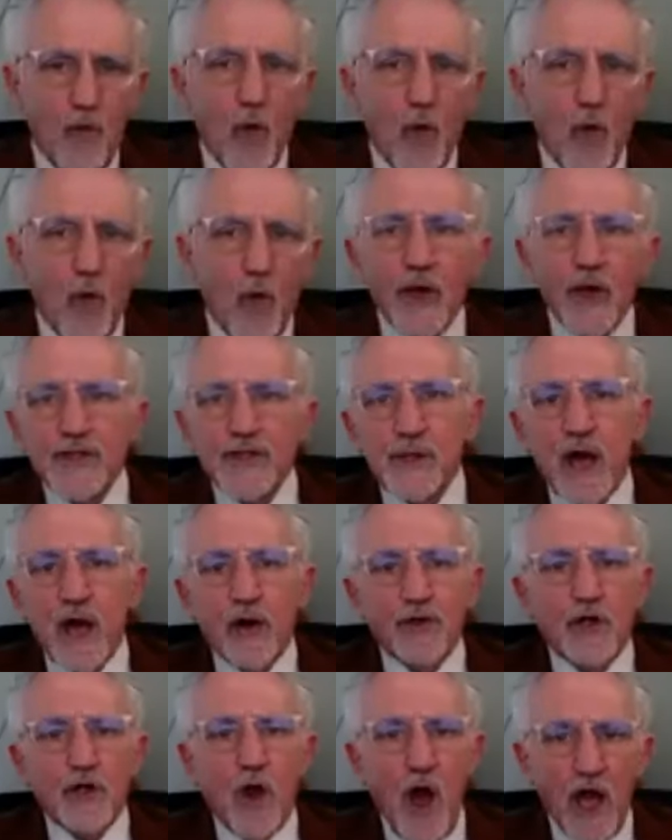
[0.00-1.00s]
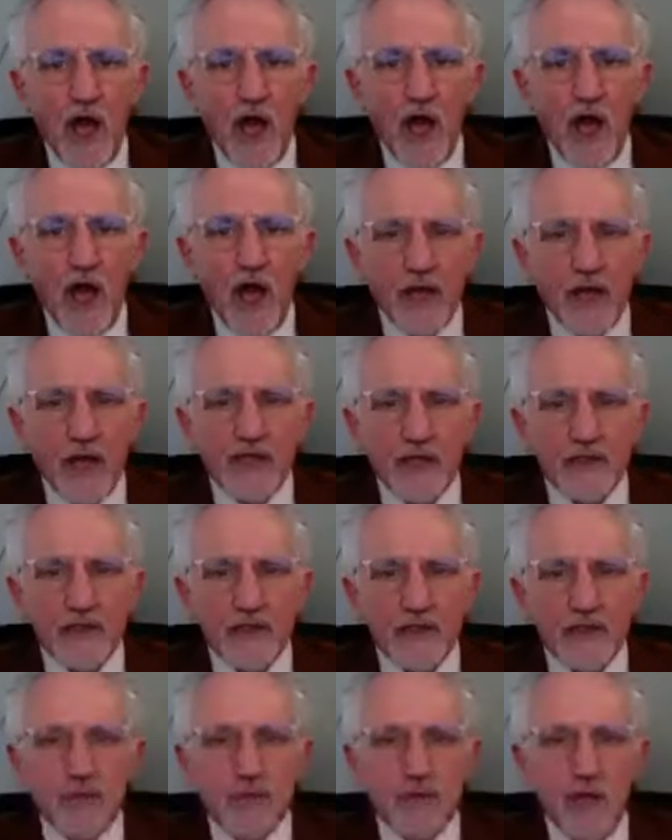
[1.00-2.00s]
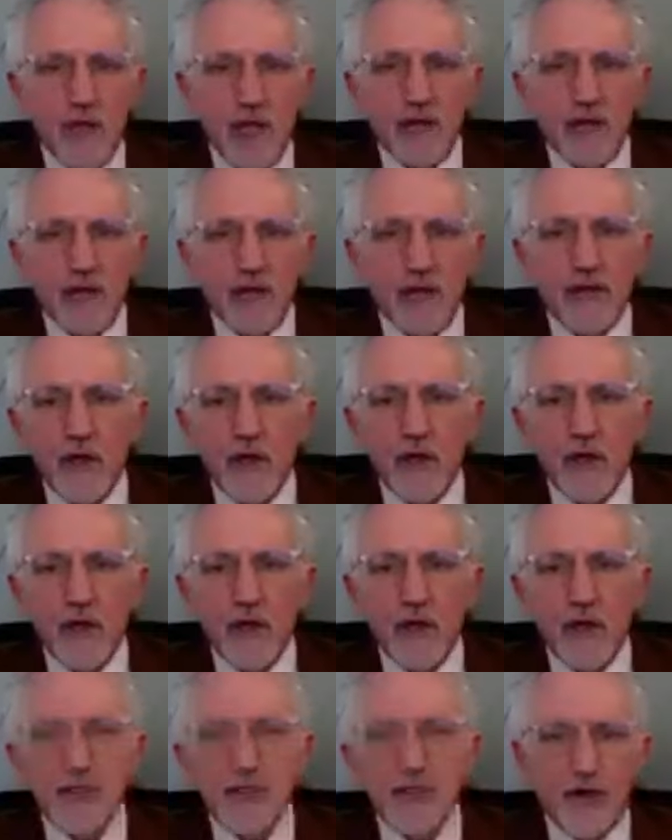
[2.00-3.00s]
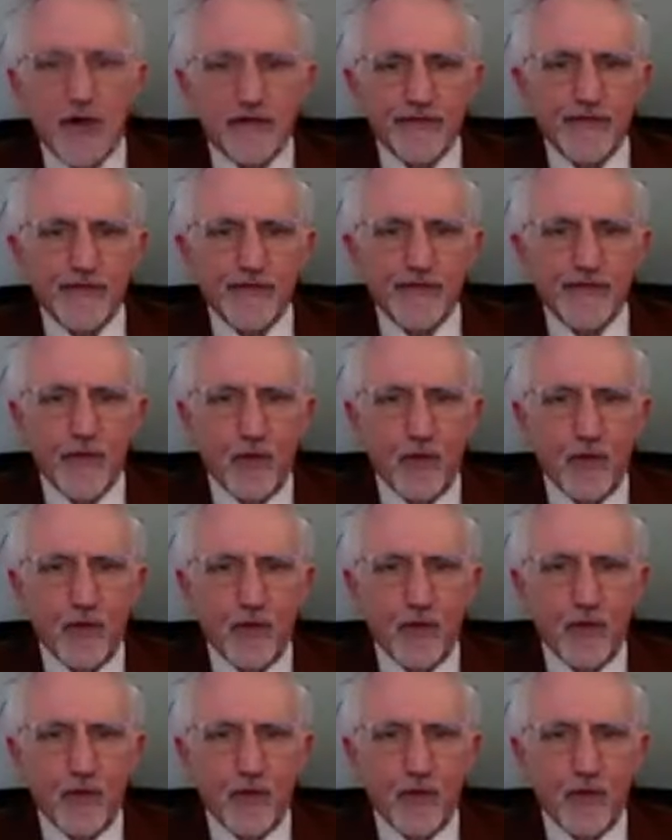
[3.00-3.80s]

One is about content, and the other is about form.